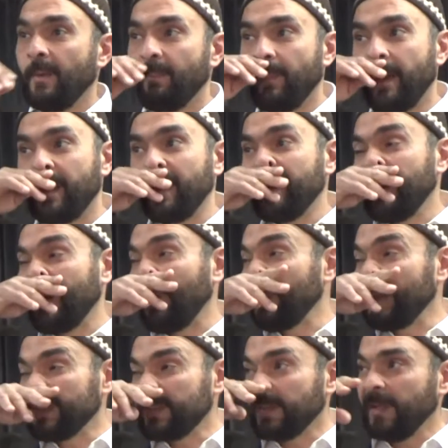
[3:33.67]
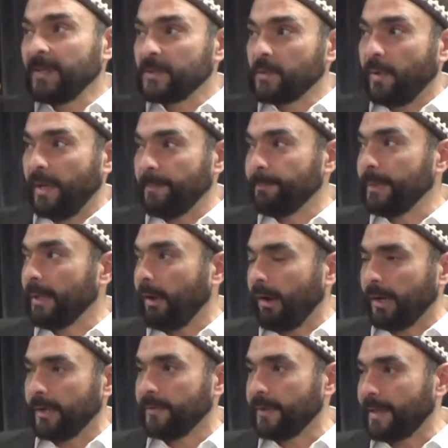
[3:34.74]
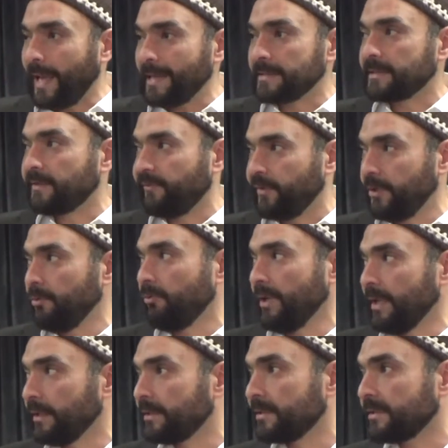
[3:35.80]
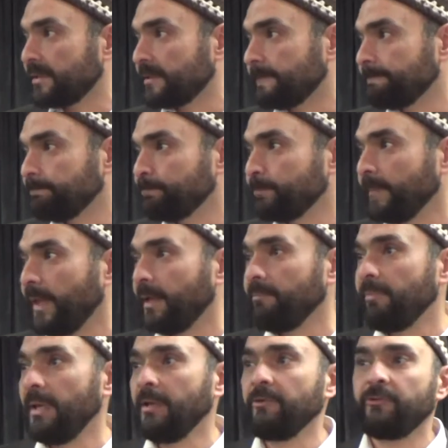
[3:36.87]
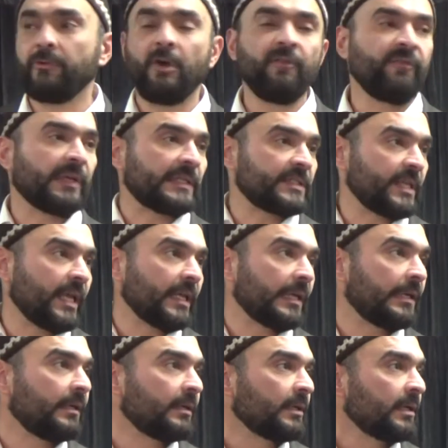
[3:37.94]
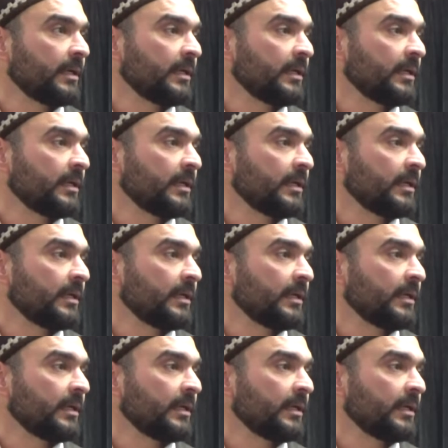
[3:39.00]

But, you know, listening to NPR the last few weeks and being so fixated